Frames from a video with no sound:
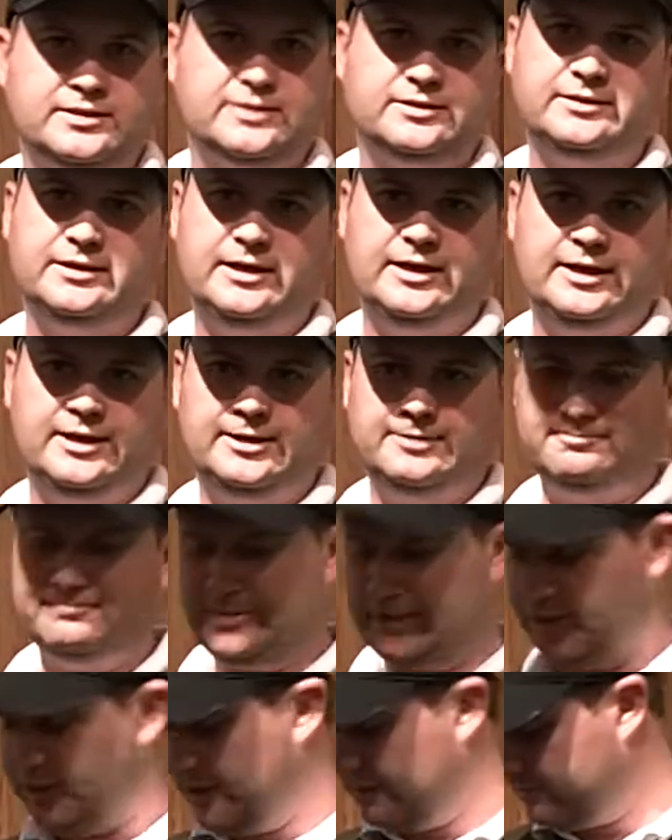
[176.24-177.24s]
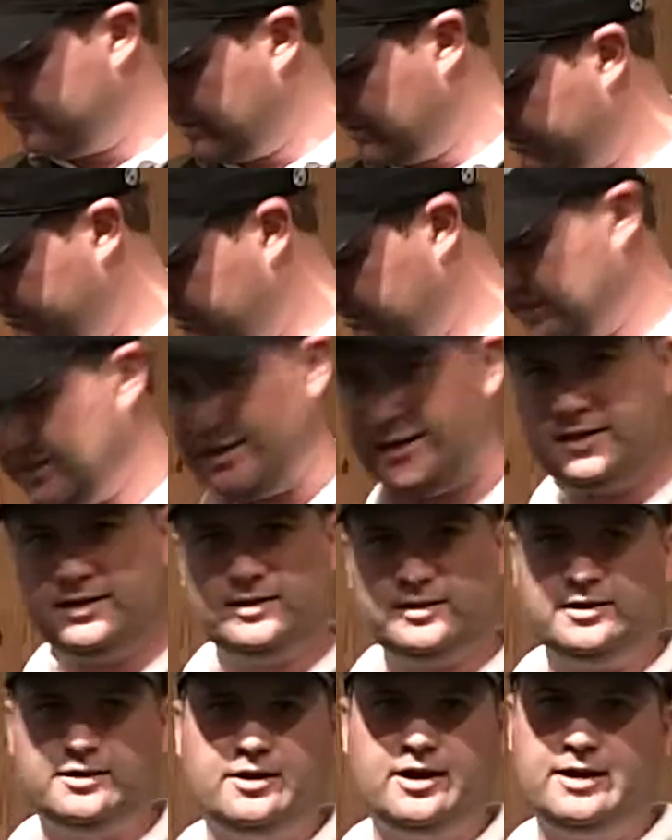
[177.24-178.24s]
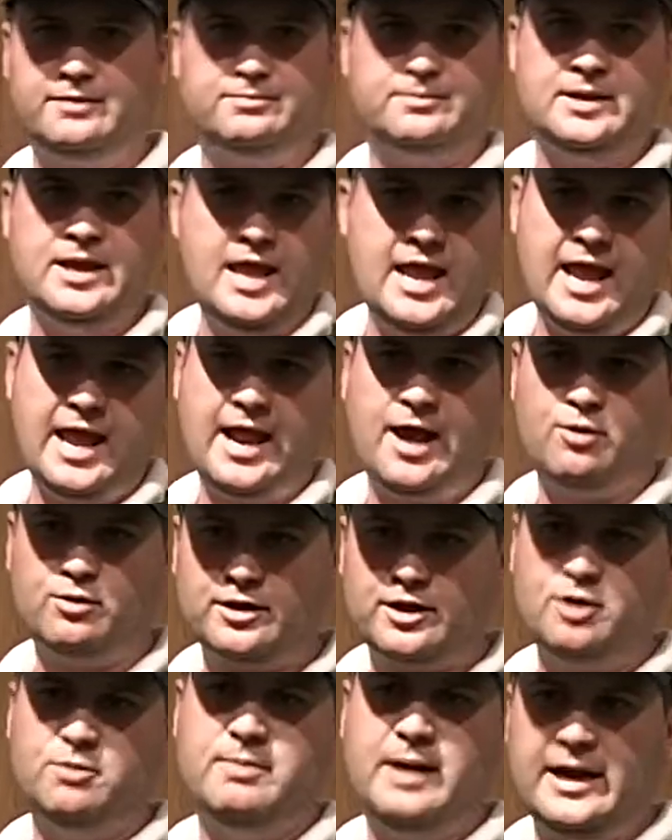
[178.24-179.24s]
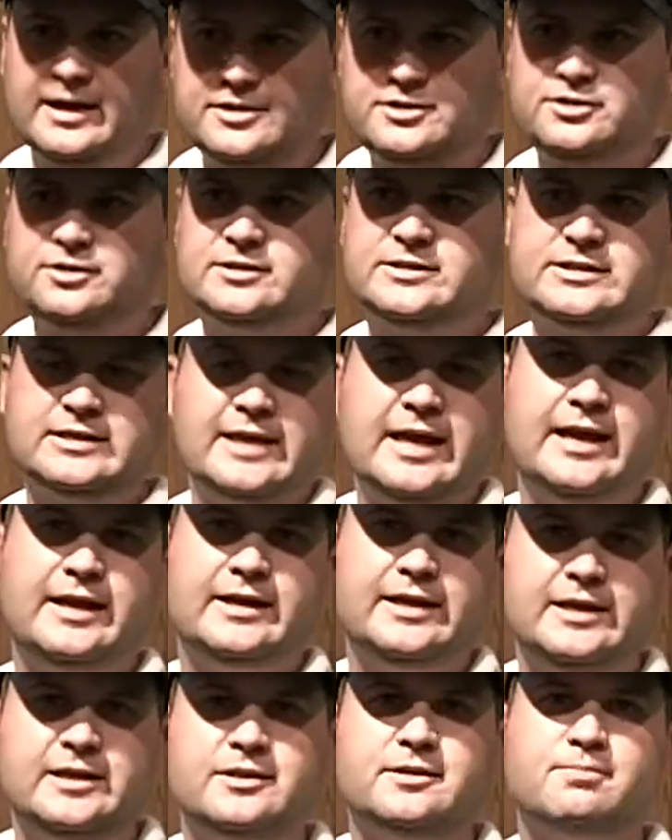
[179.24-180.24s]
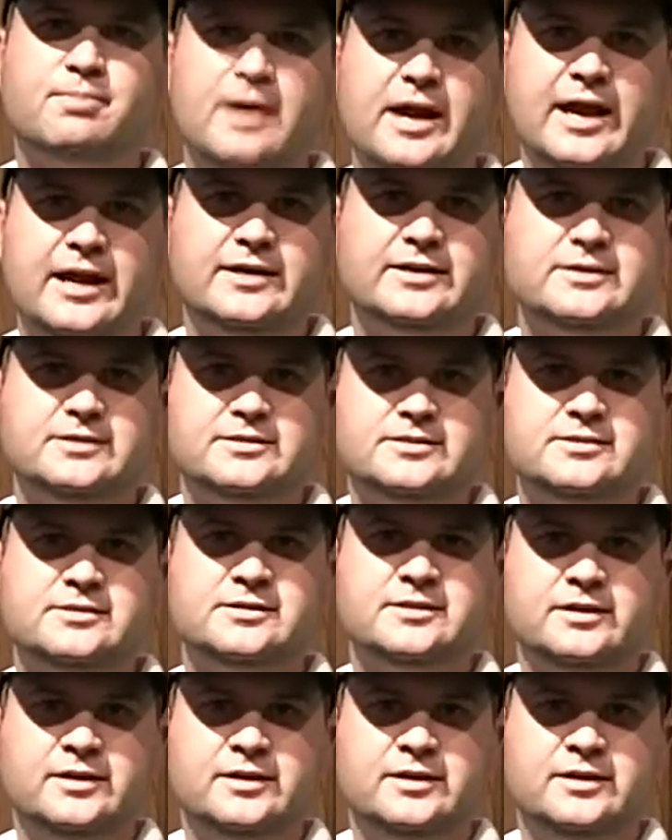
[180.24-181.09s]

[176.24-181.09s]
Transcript: and every day, and I would go back to it to kind of end the practice,